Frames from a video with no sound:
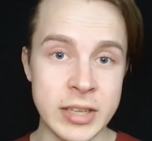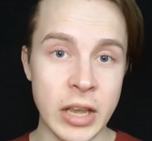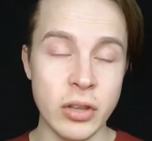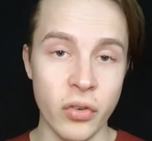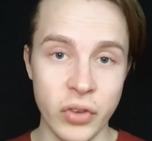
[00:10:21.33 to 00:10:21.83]

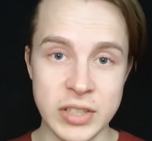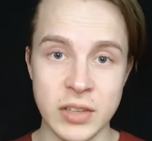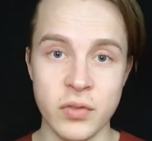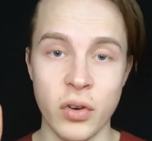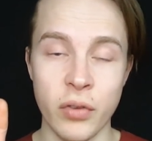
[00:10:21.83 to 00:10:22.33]
say you're
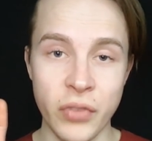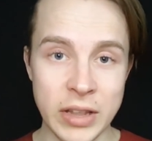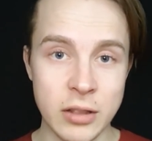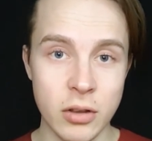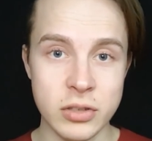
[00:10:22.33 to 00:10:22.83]
fasting for
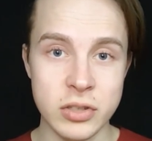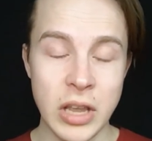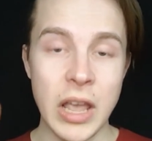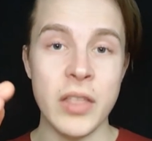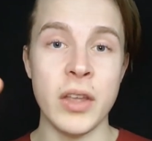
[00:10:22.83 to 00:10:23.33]
fat loss,
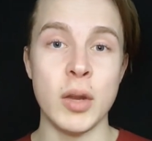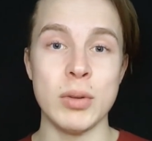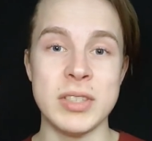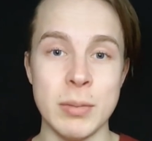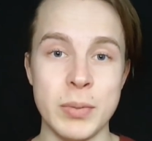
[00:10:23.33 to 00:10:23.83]
then
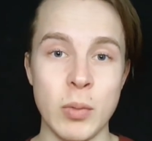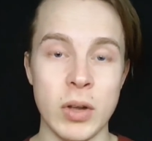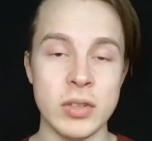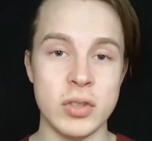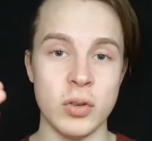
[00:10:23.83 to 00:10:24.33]
you simply
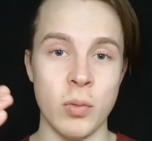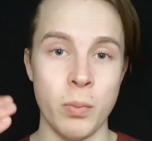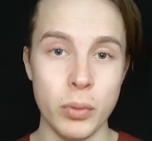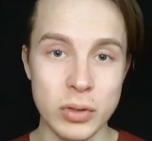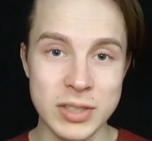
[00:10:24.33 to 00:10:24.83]
want to
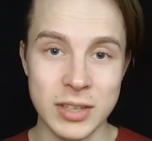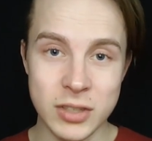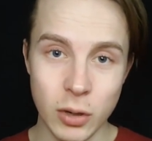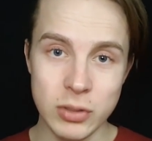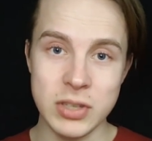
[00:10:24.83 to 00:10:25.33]
boost
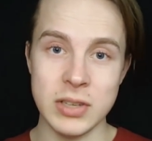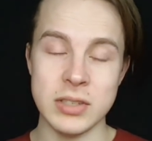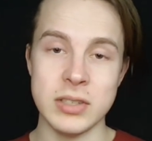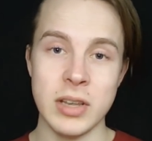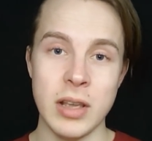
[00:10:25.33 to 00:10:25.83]

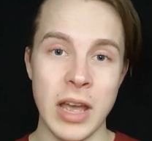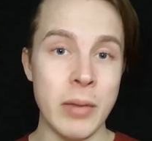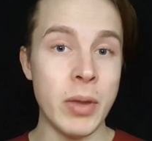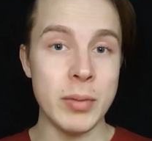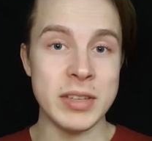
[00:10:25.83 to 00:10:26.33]
ketosis
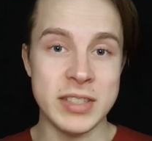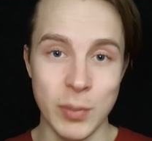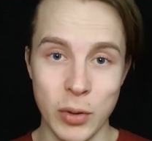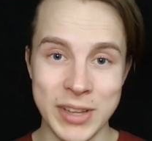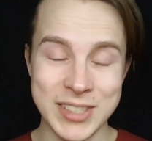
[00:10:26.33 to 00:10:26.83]
and maybe
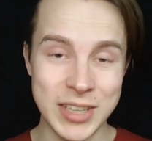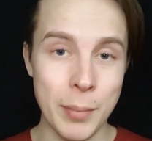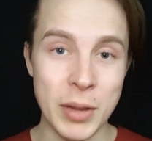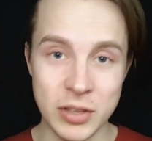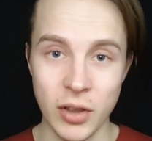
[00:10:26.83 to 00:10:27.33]
stimulate
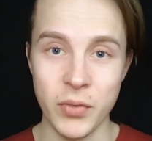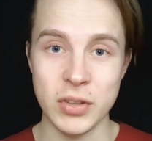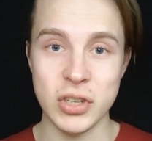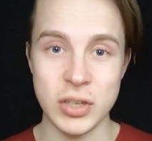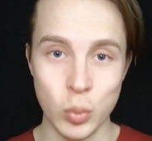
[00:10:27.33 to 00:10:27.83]
some
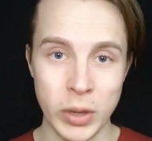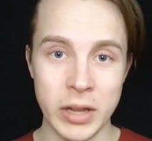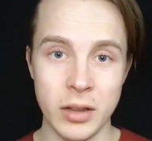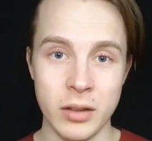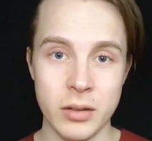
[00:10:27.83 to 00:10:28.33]
autophagy as
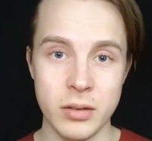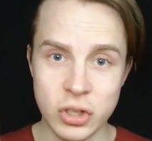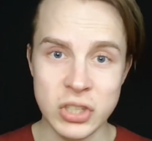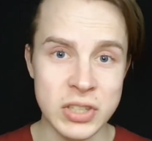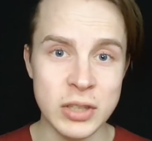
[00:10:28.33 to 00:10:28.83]
well. You
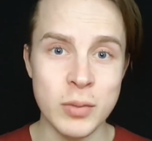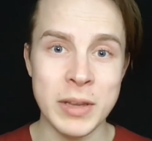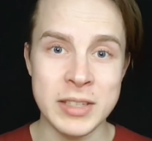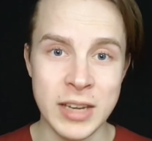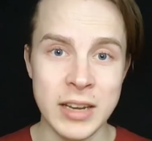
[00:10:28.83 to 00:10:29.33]
just need to
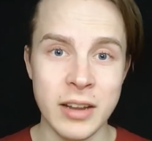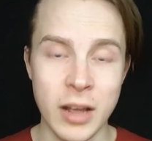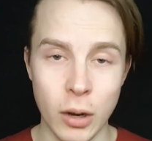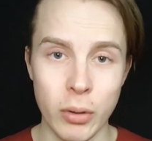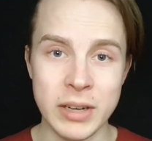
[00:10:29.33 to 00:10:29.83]
maintain a
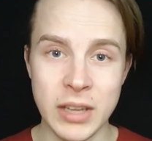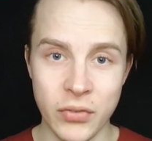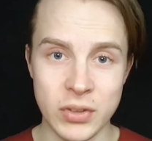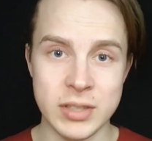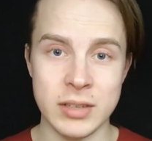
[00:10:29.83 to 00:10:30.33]
caloric
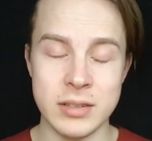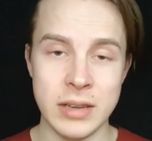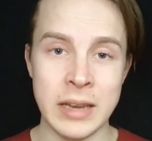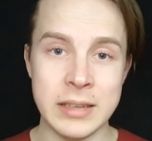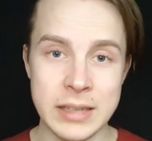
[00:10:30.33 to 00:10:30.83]
deficit
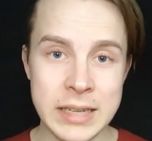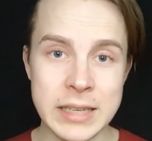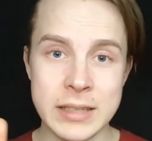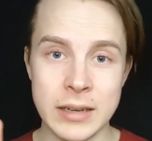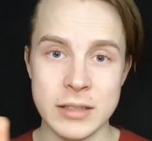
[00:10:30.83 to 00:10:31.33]
and
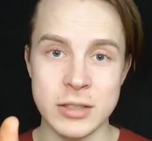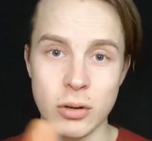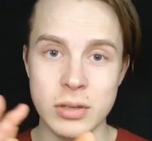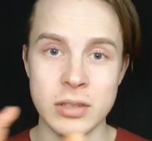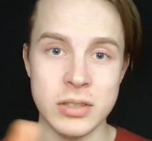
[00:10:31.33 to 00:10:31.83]
eat at a
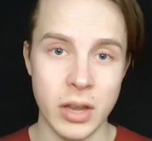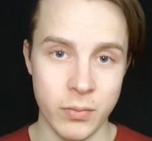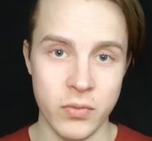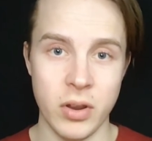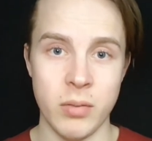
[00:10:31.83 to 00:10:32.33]
certain
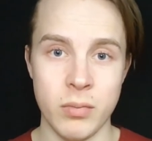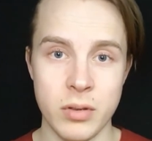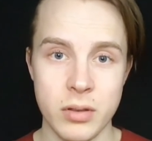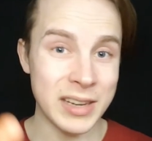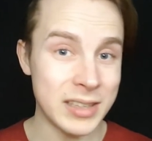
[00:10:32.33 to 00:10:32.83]
time frame.
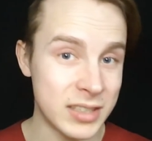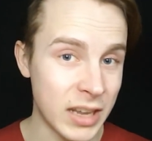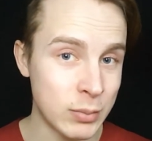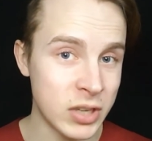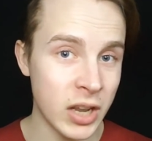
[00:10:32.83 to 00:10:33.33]
at the
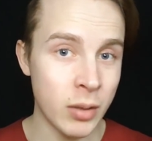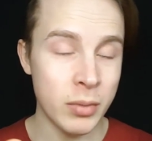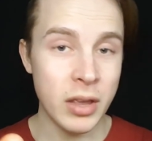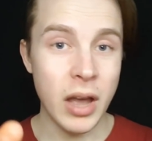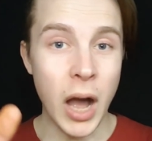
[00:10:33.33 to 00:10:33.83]
same time,
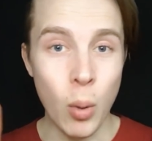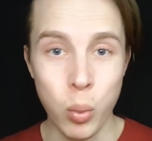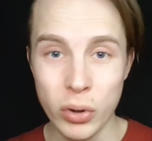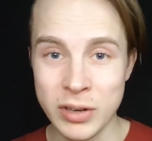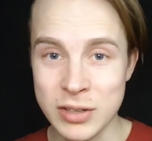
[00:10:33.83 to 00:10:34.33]
I
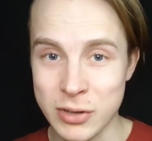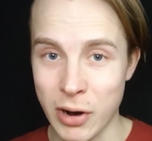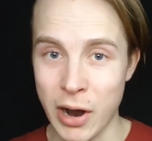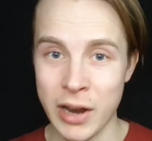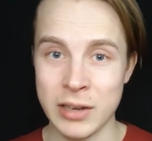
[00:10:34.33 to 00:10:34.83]
wouldn't
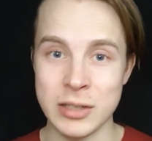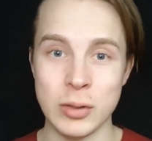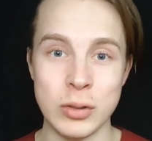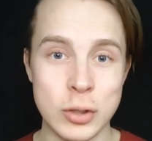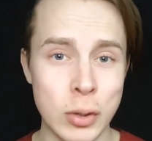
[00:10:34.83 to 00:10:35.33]
try
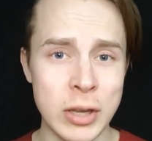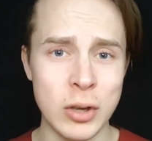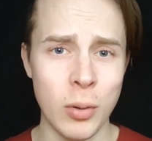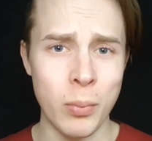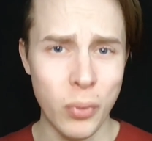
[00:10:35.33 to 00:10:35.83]
to trick
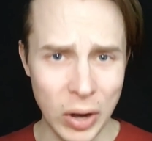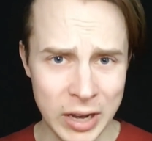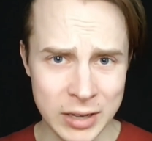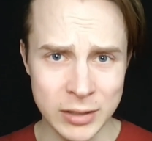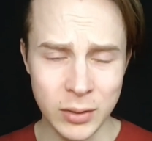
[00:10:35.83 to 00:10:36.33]
your
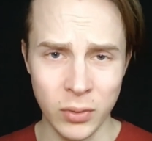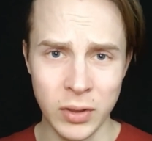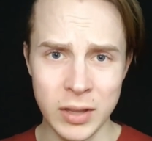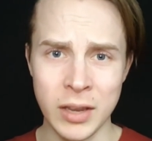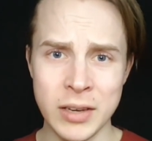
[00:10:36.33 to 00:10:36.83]
brain into
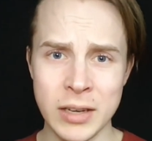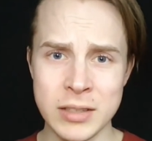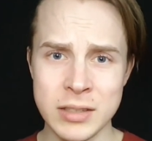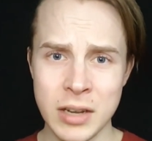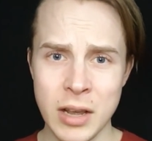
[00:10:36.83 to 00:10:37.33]
thinking
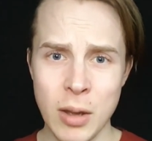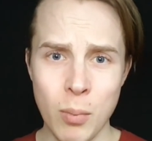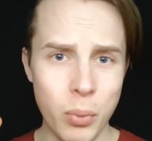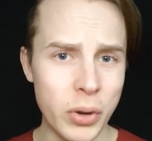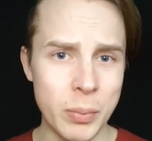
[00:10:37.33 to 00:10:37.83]
that
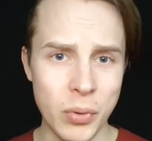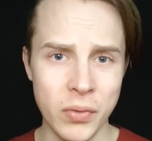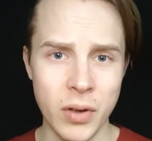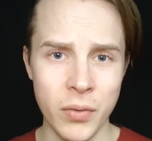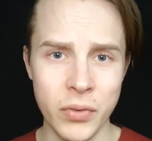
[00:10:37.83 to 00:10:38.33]

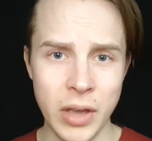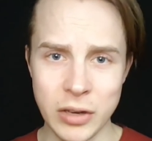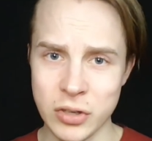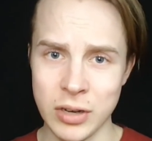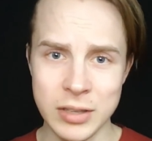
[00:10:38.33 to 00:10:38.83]
bulletproof coffee
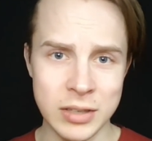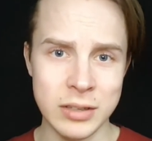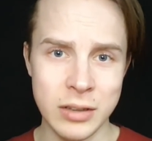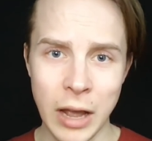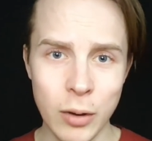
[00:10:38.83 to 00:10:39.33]
actually
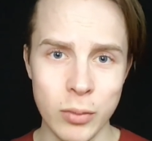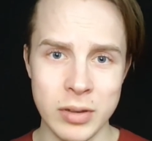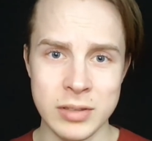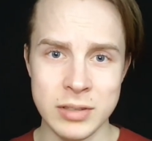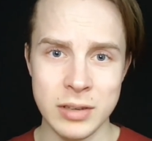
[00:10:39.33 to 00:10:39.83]
isn't
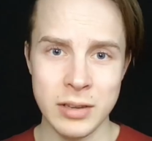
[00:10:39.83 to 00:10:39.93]
calories.